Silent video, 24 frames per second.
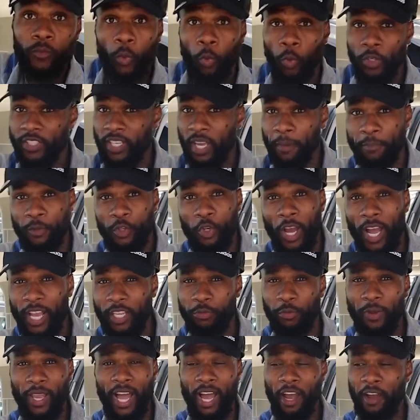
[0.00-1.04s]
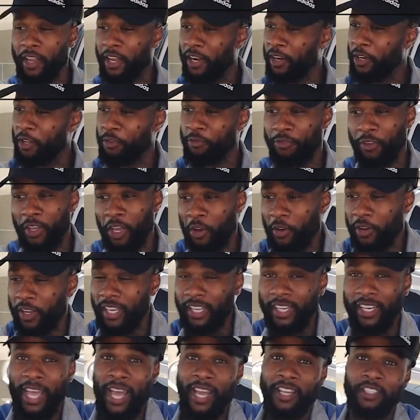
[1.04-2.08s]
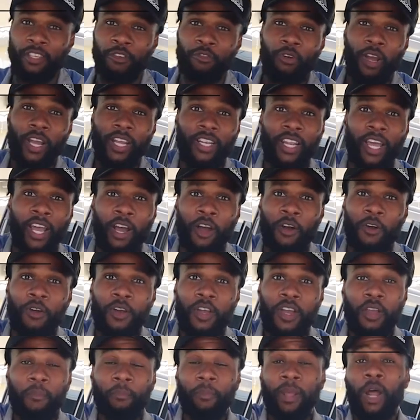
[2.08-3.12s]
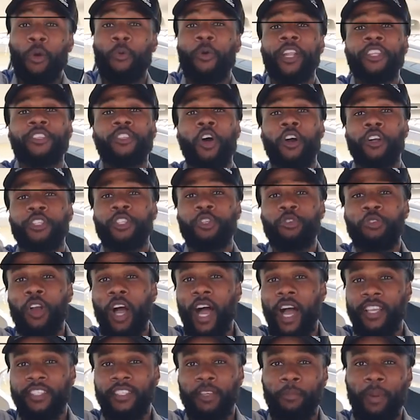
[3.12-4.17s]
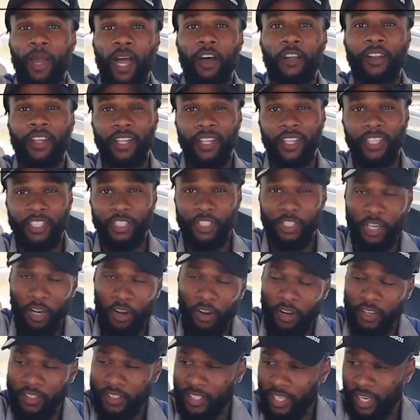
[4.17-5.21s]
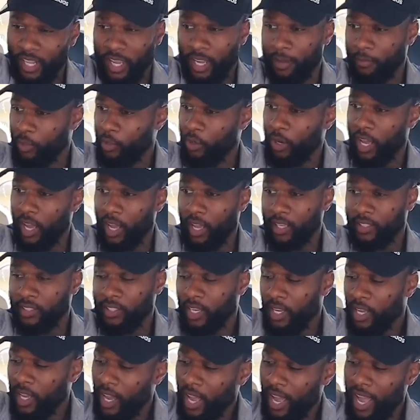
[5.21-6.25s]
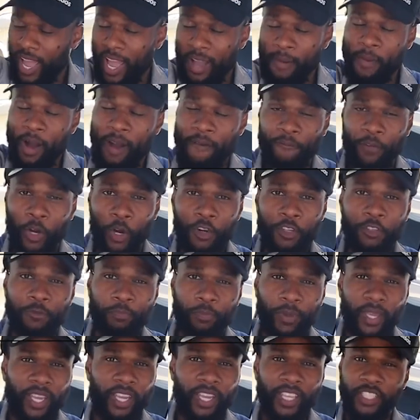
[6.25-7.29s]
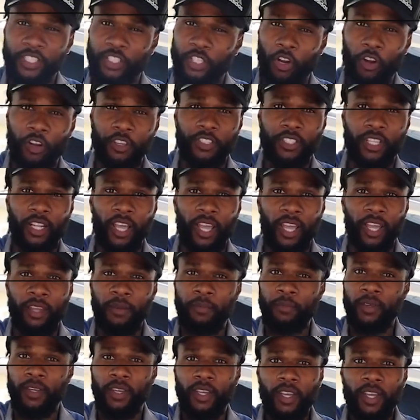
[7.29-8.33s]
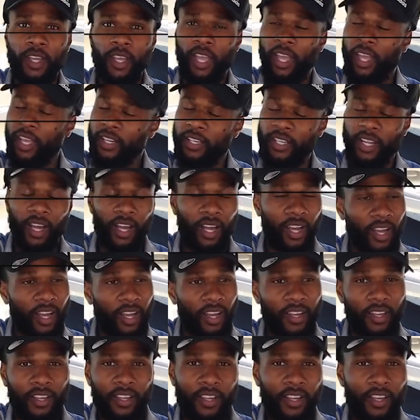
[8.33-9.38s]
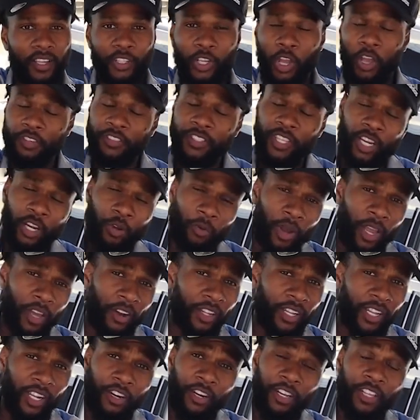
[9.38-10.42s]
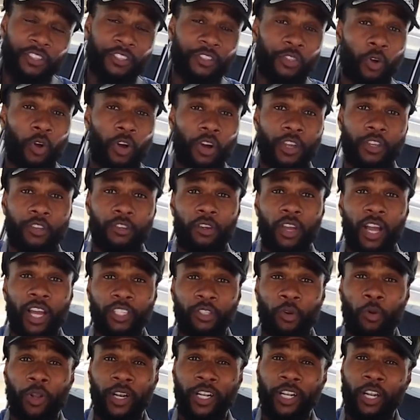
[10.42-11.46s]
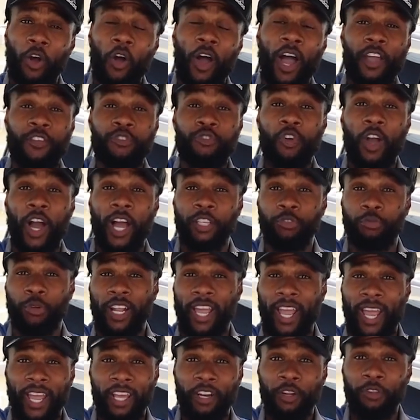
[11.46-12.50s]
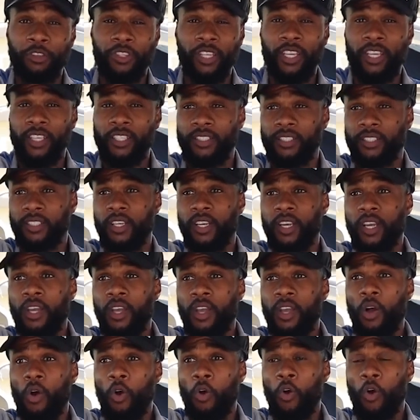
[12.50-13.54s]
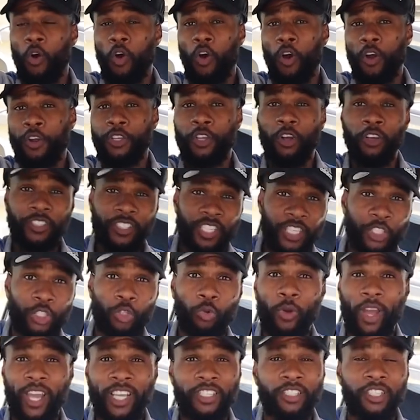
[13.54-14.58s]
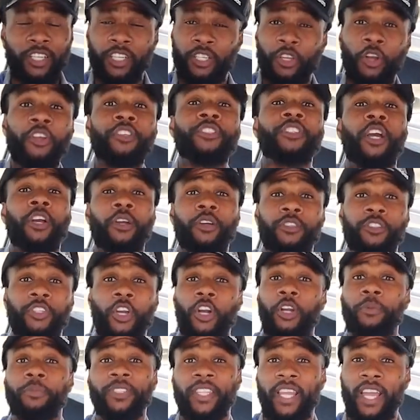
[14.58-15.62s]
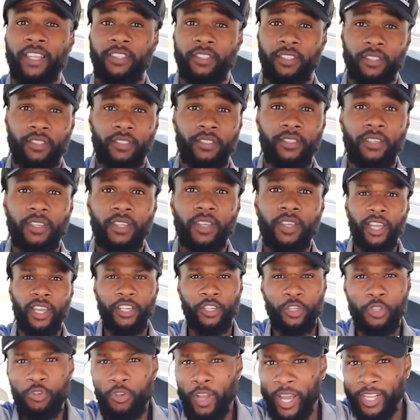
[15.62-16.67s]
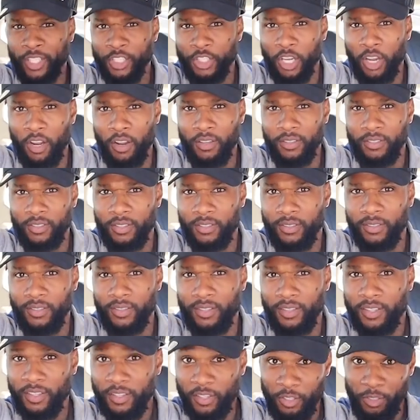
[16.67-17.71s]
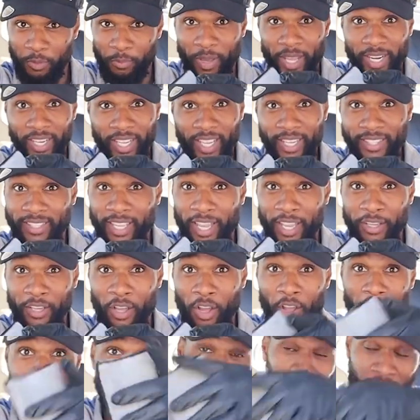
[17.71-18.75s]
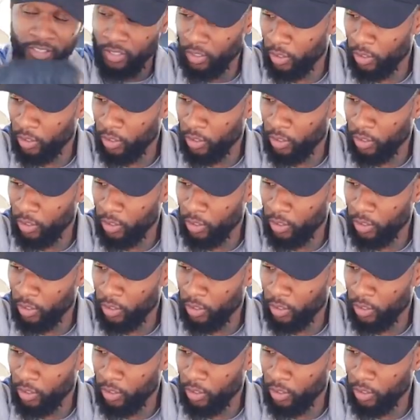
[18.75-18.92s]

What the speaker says: What's up, you guys? We out here in the field getting active right now. But I wanna talk to you guys about an insurance claim, you guys. I had my first big insurance claim. And y'all stick around and hear this story, you guys. I wanna know how you guys would have handled this or your situation and your circumstances. And do you got insurance? You better get that, y'all. Stay